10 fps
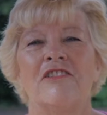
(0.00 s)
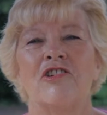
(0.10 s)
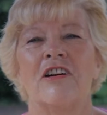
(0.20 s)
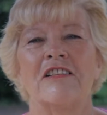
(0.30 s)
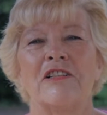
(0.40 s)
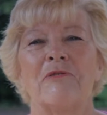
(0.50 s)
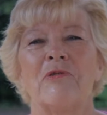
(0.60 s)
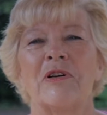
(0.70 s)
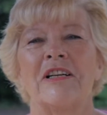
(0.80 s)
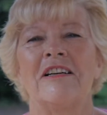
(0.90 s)
trying to
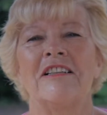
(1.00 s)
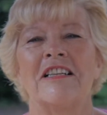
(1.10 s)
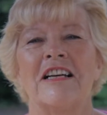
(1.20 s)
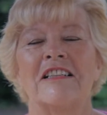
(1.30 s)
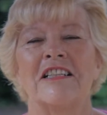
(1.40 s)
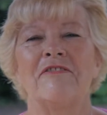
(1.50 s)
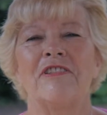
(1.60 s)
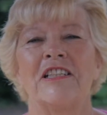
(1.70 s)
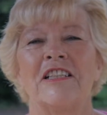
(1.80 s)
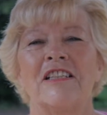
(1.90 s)
organise
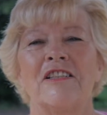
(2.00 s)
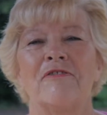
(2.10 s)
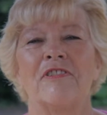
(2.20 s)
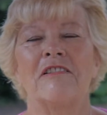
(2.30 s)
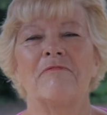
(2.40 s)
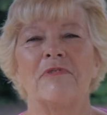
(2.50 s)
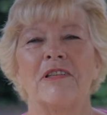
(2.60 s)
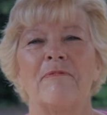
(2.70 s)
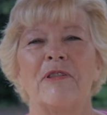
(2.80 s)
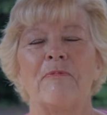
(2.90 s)
activities for
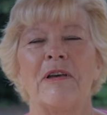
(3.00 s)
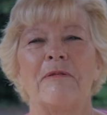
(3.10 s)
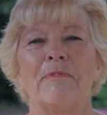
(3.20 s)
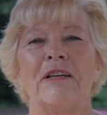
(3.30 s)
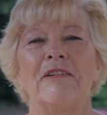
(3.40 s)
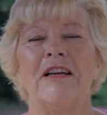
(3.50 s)
some of the people who